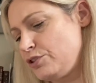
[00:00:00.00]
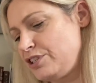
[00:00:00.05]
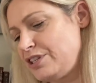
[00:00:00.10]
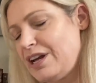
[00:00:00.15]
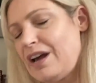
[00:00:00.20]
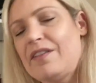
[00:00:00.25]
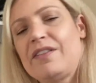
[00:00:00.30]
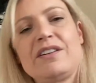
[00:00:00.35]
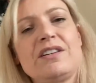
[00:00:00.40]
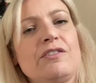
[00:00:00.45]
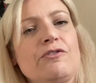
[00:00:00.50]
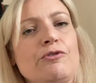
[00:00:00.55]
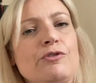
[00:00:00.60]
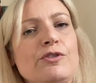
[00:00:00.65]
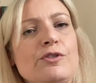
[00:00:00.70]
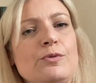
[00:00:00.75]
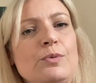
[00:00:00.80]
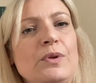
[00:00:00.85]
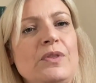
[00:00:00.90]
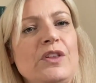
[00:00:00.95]
to tell the
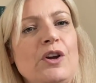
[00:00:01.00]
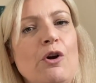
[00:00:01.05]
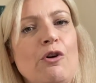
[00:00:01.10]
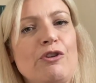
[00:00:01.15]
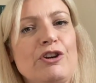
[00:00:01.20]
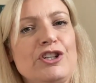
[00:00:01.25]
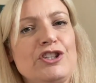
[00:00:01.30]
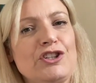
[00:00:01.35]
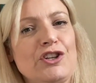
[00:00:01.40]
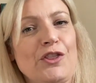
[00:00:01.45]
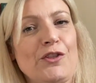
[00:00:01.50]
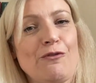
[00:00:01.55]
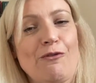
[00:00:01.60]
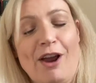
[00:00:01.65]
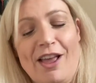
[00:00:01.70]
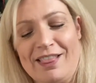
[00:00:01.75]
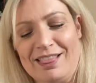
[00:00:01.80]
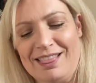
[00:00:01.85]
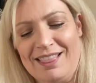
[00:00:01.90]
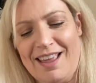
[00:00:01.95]
difference between the orange and the
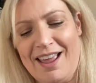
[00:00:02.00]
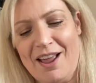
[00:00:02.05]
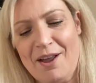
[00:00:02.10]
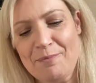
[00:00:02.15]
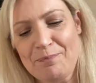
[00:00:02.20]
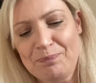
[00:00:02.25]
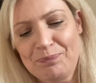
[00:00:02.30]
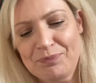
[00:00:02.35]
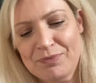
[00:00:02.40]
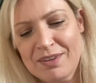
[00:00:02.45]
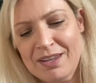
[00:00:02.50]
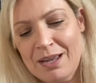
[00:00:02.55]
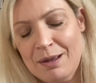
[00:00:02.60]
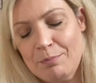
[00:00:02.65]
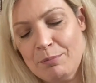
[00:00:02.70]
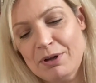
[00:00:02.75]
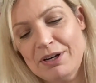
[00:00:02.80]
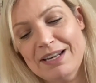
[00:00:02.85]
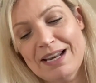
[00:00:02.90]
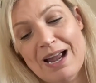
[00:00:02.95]
red there.
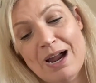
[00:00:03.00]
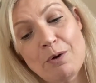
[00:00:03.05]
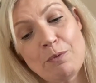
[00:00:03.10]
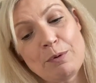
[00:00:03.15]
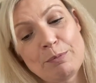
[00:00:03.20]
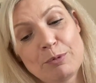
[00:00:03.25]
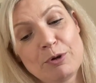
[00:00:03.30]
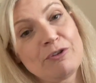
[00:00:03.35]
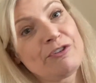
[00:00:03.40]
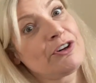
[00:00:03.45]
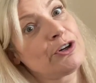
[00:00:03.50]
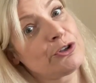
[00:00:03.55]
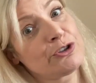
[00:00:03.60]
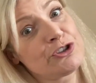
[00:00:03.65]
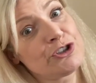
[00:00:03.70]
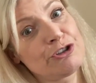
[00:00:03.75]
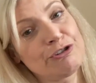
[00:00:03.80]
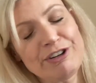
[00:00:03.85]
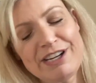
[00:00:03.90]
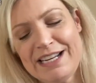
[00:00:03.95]
But now we're moving on
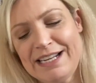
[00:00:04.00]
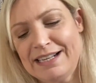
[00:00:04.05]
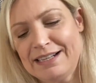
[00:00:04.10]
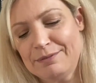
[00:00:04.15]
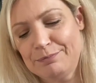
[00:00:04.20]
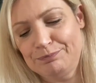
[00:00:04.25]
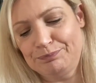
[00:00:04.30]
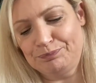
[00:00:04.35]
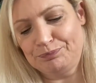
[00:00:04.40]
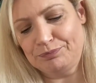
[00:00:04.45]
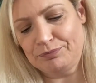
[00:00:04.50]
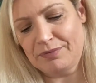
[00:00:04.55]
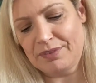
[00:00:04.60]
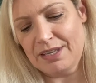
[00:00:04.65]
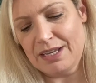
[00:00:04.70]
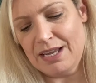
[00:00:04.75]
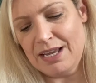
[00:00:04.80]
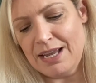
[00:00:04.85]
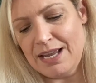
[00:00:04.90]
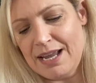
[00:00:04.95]
to green.
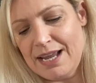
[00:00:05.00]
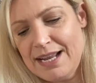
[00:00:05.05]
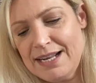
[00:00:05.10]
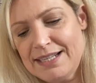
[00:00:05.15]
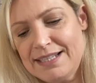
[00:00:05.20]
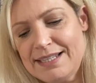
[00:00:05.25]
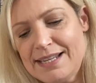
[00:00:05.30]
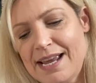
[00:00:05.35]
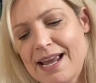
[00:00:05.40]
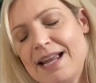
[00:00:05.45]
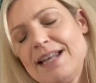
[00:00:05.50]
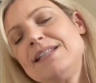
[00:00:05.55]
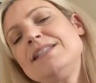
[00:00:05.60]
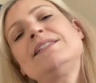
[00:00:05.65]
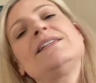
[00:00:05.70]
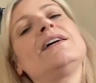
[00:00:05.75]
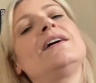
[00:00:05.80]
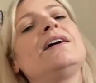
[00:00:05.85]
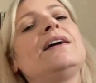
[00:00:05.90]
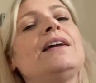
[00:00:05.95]

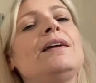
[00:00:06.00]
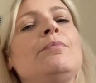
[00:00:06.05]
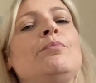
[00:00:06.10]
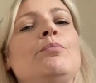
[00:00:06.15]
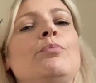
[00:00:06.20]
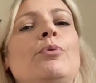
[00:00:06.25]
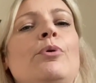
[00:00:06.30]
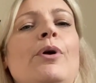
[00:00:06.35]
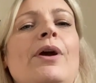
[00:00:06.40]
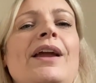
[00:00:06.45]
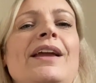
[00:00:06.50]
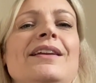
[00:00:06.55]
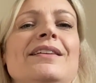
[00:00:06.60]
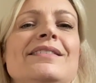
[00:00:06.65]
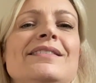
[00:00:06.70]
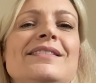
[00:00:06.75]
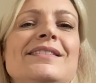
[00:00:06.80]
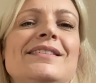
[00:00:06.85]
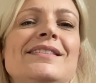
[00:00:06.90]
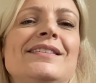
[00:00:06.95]
Tender
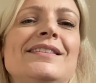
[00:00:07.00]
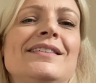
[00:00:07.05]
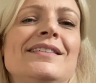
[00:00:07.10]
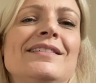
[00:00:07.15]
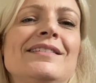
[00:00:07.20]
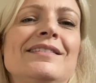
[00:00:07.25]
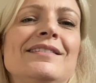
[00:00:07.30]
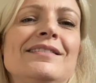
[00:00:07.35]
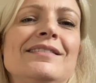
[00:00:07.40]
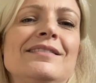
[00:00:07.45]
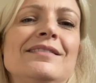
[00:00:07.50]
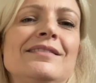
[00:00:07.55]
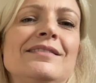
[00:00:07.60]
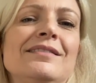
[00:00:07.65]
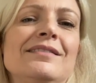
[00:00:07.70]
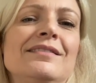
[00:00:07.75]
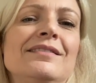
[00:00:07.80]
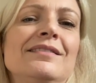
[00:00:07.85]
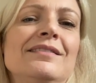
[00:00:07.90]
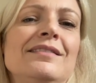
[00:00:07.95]
Embrace.
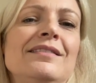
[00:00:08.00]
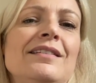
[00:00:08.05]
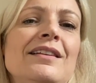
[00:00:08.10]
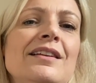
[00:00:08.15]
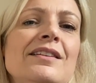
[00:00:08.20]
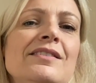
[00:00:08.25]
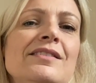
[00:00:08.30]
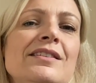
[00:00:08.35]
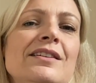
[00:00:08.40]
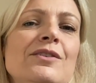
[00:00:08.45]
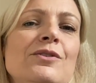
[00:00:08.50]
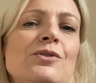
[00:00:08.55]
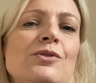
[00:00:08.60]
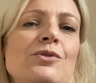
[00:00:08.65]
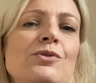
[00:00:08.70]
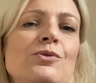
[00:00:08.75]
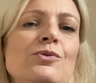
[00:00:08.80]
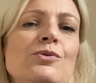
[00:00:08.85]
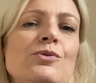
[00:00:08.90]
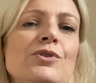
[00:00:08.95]
That's
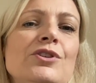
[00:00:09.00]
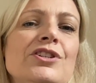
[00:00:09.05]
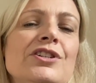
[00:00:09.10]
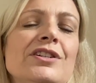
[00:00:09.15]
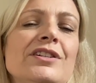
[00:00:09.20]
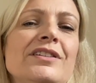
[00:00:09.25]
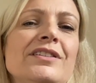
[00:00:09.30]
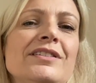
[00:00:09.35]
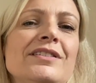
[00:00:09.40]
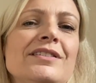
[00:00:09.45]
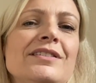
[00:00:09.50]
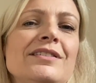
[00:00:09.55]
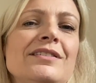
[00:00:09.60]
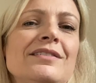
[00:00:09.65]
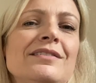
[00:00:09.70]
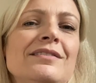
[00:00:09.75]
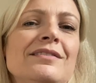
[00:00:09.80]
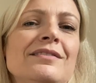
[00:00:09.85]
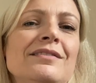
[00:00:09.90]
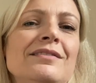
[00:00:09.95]
gorgeous.
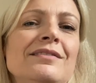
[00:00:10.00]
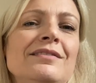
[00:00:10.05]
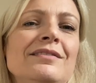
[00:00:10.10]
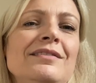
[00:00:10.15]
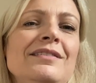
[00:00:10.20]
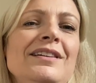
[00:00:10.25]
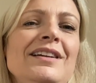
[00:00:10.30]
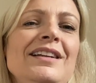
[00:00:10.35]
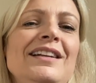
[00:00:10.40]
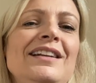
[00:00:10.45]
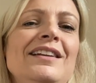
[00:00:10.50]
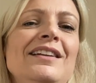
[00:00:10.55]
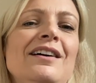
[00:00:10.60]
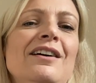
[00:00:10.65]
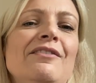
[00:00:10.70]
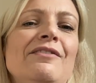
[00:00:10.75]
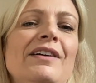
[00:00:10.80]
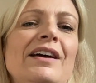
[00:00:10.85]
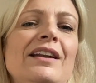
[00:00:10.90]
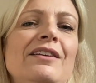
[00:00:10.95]
I
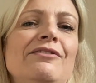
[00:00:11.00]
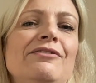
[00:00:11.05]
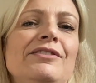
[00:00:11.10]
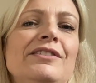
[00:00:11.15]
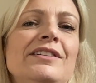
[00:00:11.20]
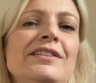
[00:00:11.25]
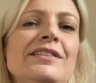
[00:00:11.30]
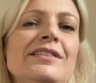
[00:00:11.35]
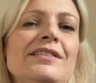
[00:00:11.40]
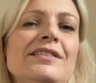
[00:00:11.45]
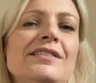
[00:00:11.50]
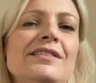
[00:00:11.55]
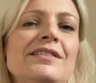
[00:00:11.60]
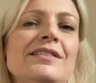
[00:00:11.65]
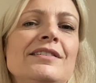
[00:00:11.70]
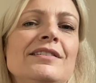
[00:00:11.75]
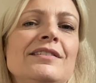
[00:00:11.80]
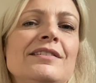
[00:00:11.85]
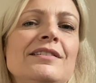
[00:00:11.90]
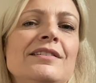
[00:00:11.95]
love
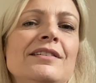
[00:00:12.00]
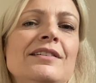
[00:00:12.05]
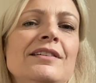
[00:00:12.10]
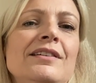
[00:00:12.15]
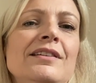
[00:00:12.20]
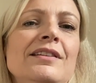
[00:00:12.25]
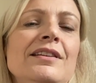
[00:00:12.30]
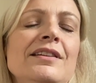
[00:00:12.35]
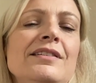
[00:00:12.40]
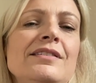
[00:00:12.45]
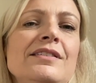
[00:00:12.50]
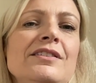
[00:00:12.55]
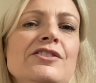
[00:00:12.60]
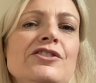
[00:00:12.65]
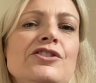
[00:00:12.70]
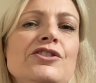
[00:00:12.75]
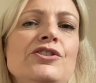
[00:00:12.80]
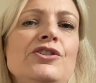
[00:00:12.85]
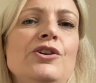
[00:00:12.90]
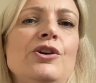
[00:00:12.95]
elephants. They're
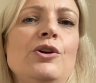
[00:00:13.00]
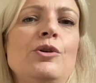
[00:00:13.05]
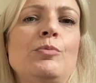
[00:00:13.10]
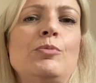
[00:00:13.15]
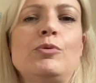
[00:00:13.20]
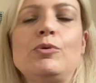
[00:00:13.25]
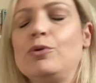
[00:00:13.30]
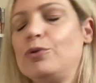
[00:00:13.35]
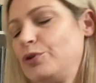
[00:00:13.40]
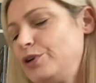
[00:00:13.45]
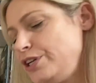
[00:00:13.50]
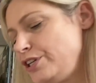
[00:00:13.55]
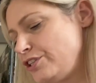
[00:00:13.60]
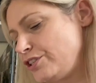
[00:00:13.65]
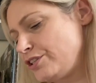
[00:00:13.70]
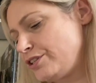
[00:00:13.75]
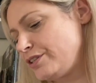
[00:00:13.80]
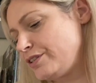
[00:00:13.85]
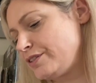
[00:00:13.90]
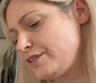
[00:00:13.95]
such noble
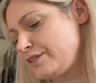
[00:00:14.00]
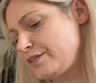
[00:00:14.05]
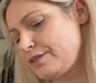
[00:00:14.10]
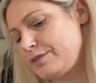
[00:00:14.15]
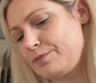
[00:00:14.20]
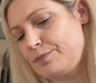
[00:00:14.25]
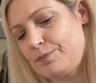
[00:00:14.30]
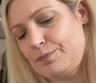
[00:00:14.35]
creatures.